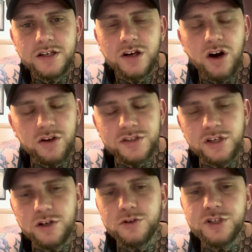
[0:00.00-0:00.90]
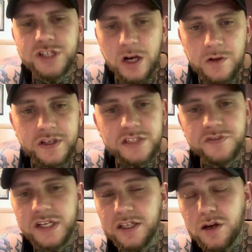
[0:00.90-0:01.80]
Also, share this
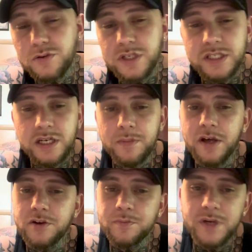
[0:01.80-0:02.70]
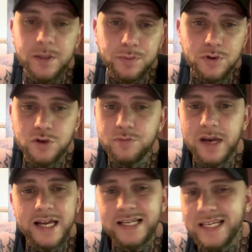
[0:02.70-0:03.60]
video to some other people who
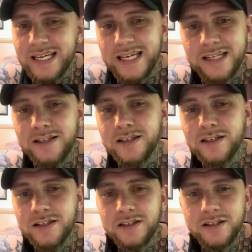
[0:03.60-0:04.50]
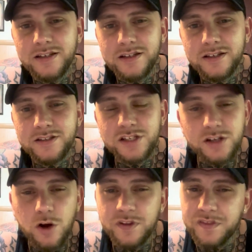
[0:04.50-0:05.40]
may need to
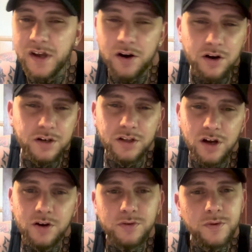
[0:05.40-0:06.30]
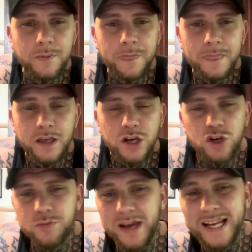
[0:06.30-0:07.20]
know that they aren't alone,
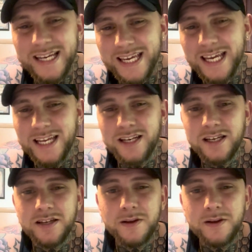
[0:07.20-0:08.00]
who may need